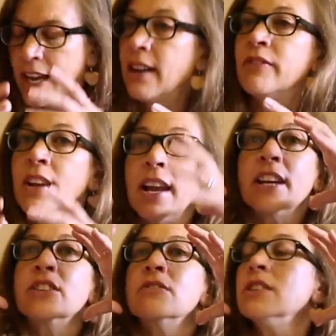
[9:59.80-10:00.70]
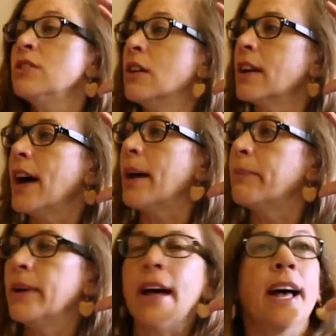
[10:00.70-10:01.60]
have the luxury to look up
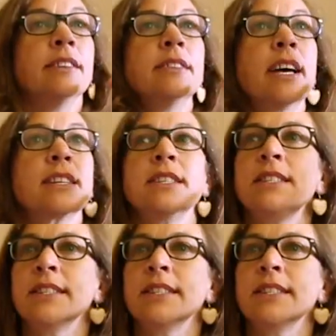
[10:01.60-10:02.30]
and to actually